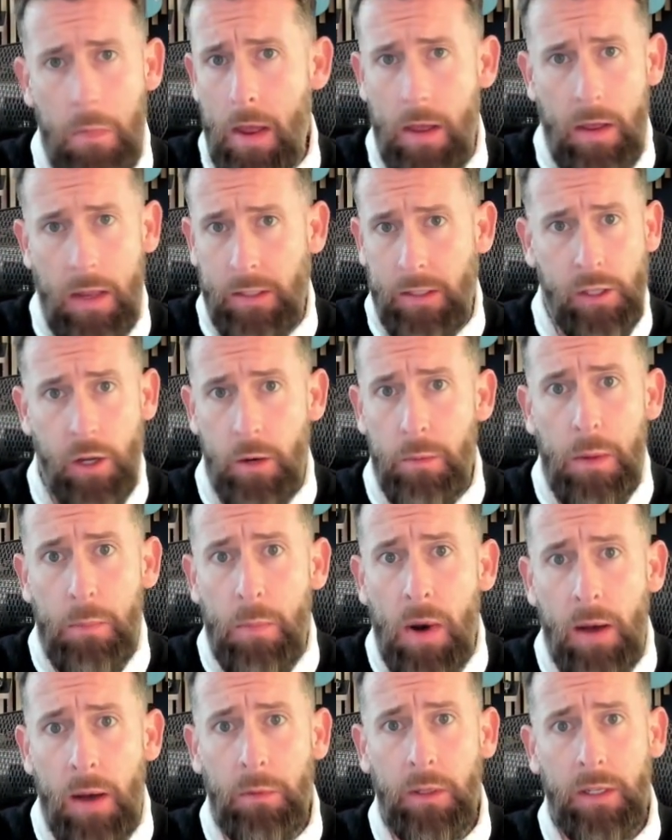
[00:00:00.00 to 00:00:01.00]
It's going to be
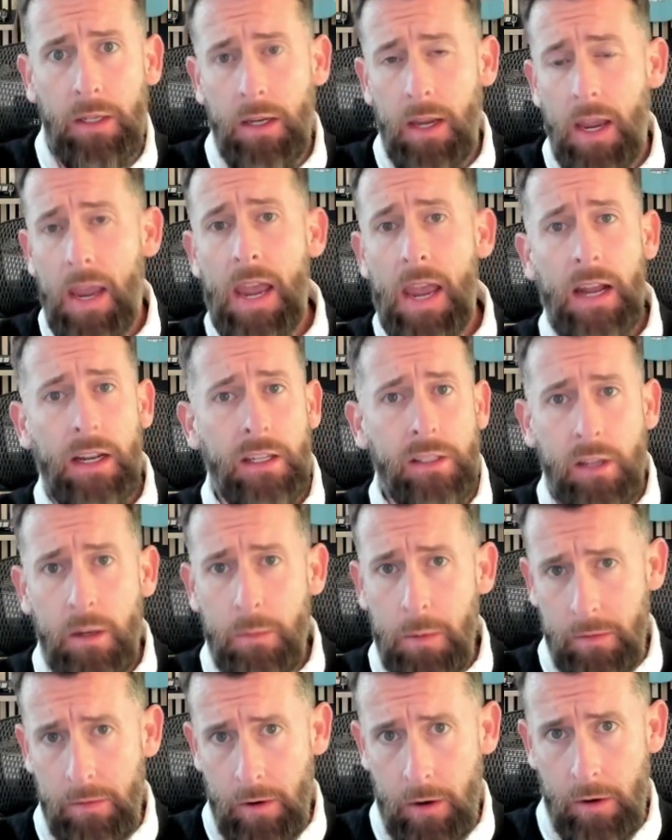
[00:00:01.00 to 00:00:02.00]
public and it's going to
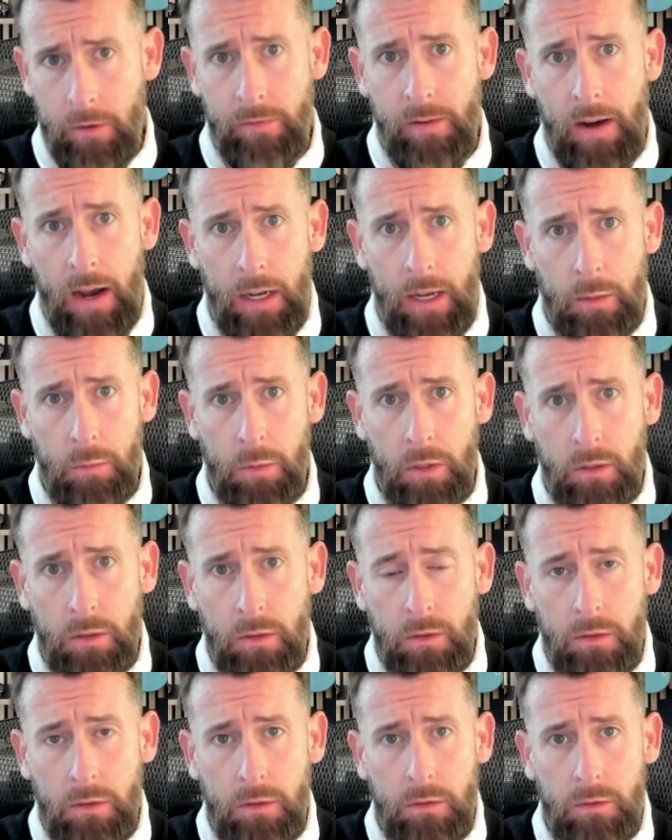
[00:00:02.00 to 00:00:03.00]
be verifiable.
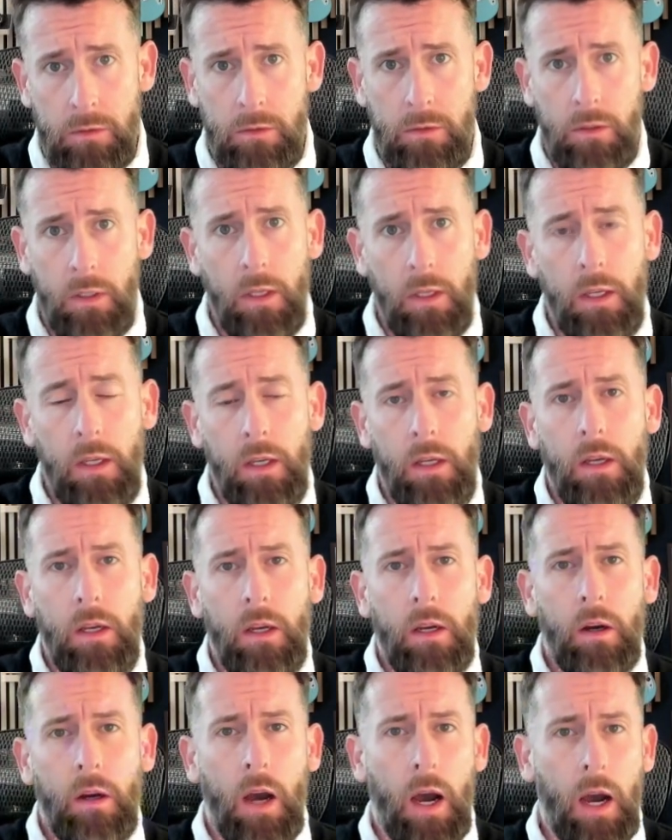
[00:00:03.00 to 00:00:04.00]

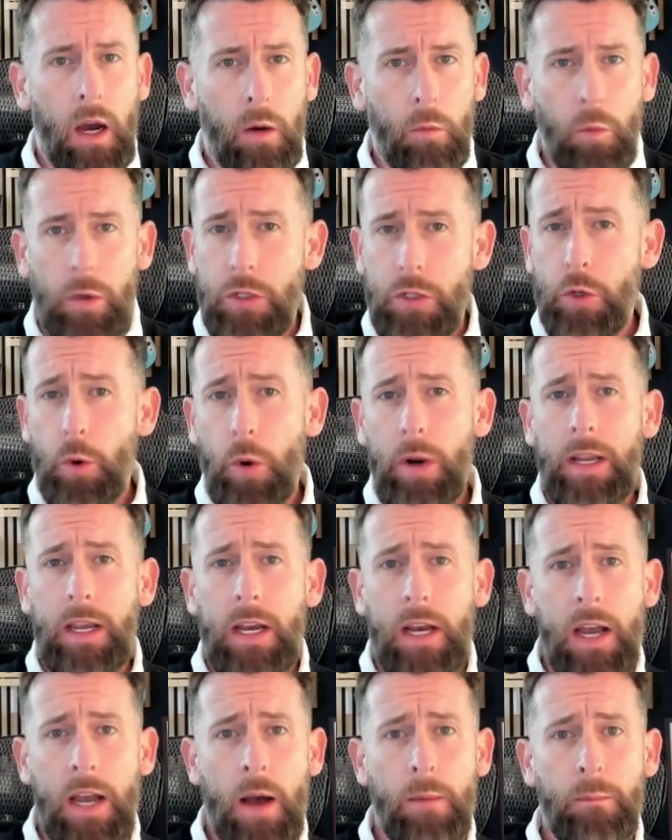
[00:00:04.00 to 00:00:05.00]
With joining a
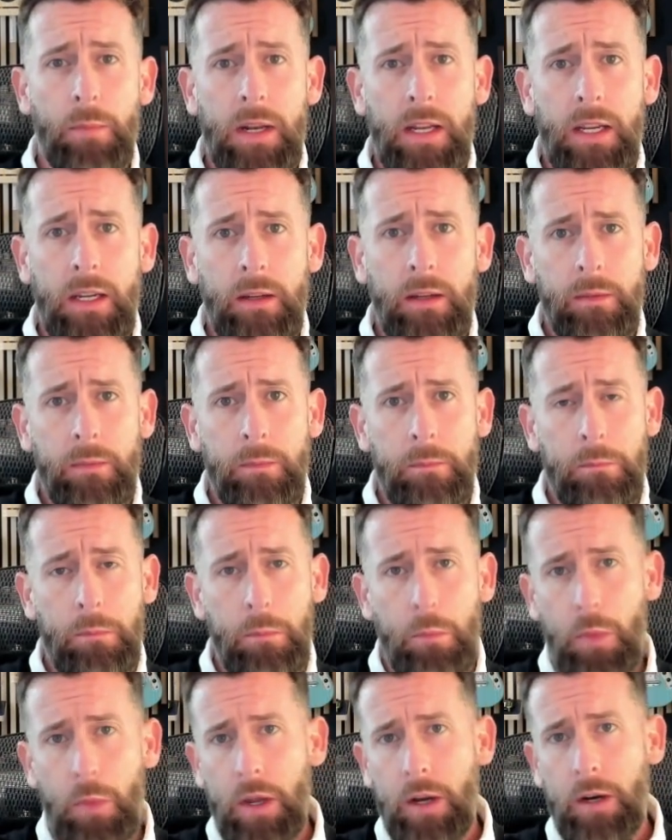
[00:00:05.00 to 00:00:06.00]
company,
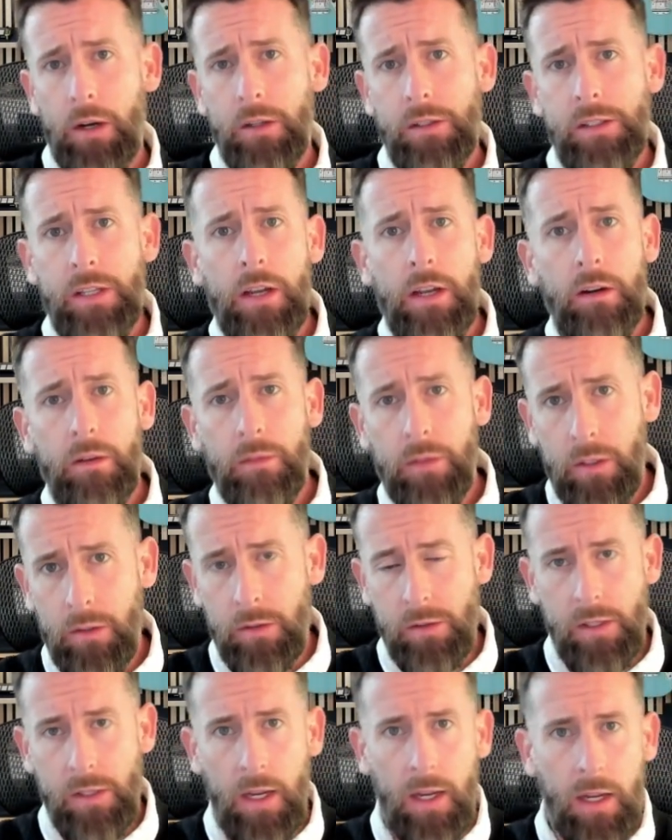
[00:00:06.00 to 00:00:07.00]
there's
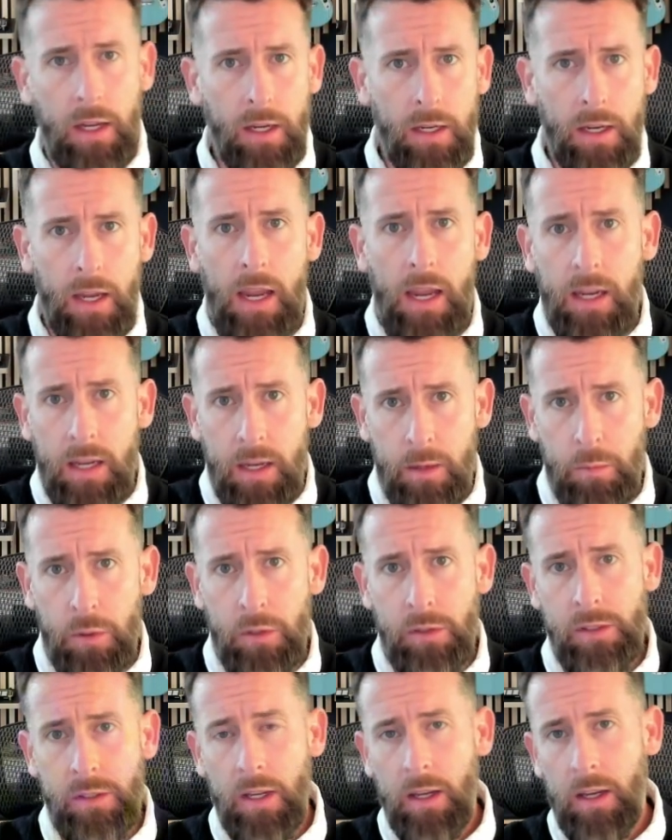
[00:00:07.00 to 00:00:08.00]
interviews and
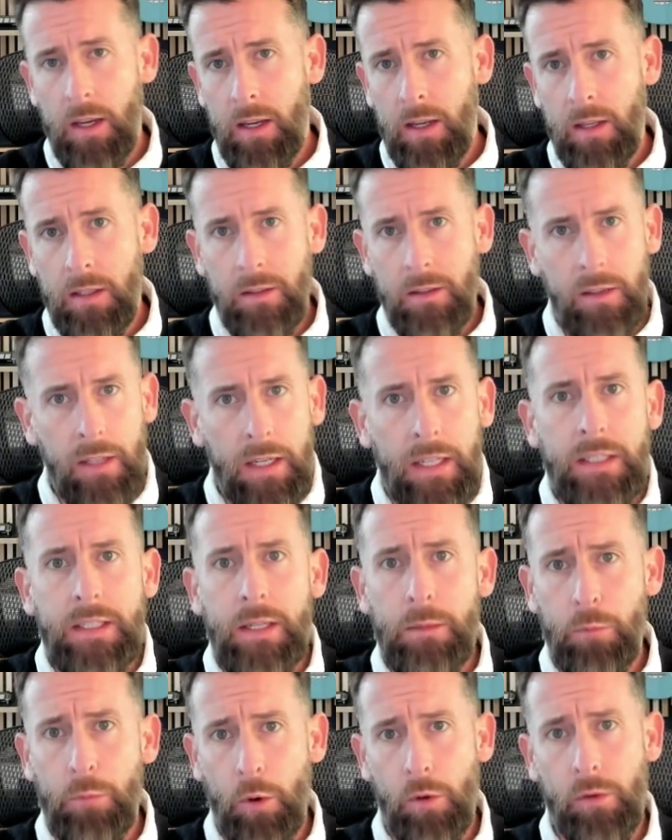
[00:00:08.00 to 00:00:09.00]
gatekeepers and
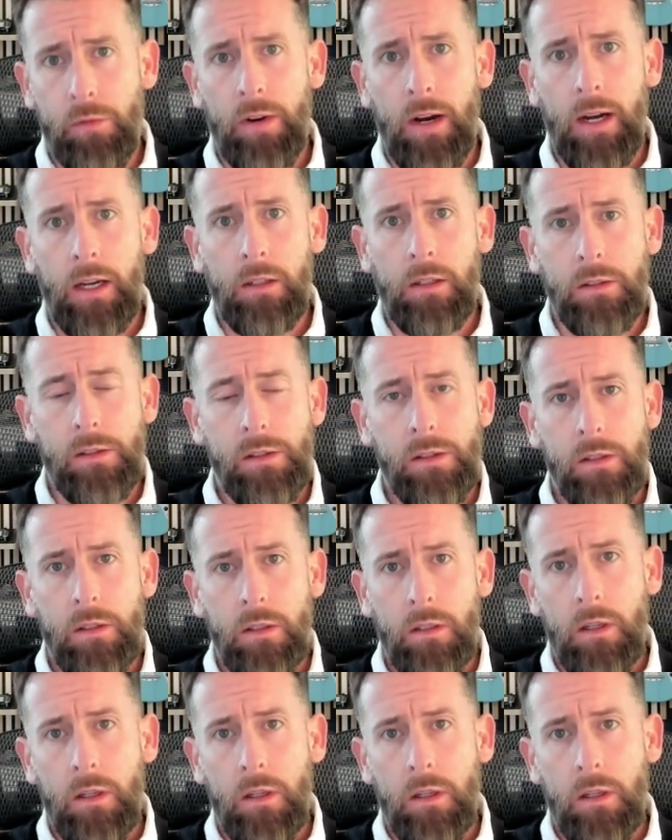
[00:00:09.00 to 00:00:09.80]
LinkedIn profiles.